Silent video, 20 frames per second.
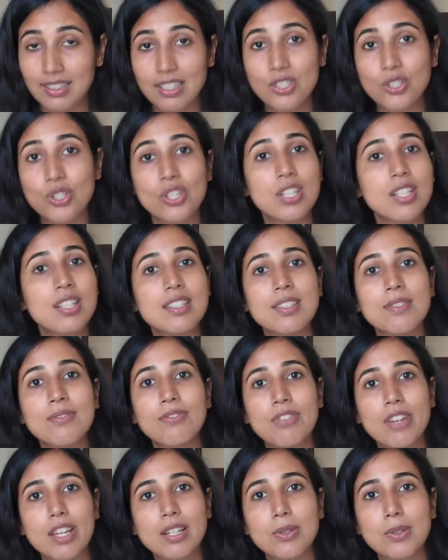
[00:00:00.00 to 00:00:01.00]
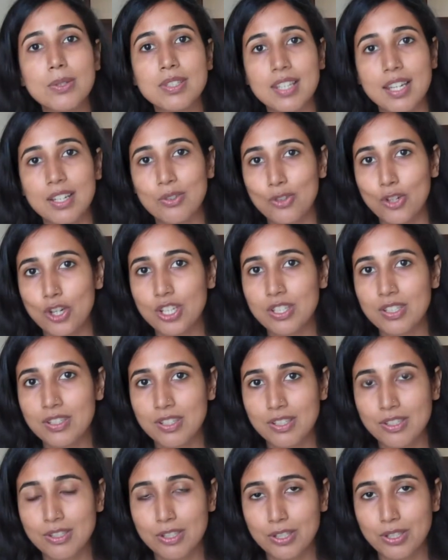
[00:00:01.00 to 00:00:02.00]
the journalism fellows at
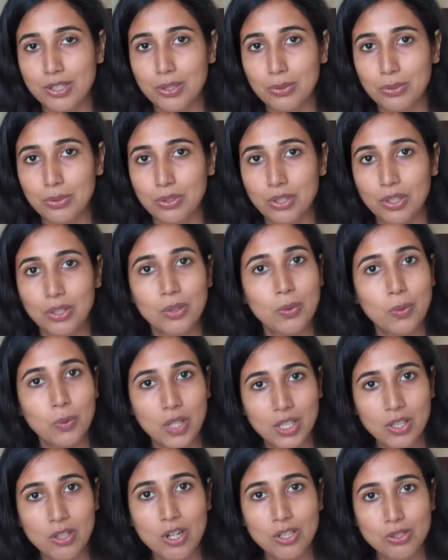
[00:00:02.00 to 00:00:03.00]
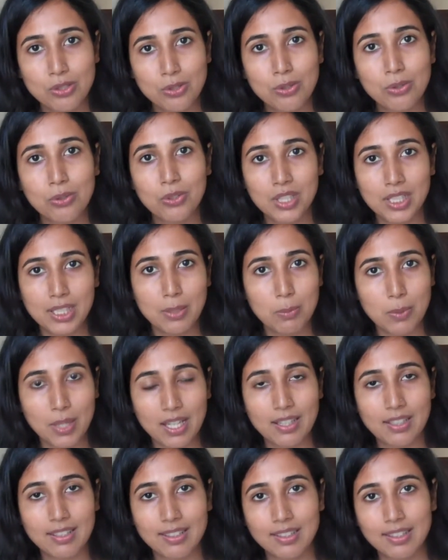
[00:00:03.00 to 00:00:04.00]
Reuters Institute, who I got to know really
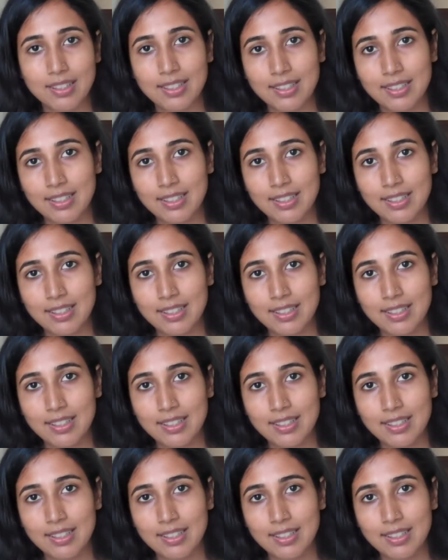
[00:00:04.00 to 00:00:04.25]
well.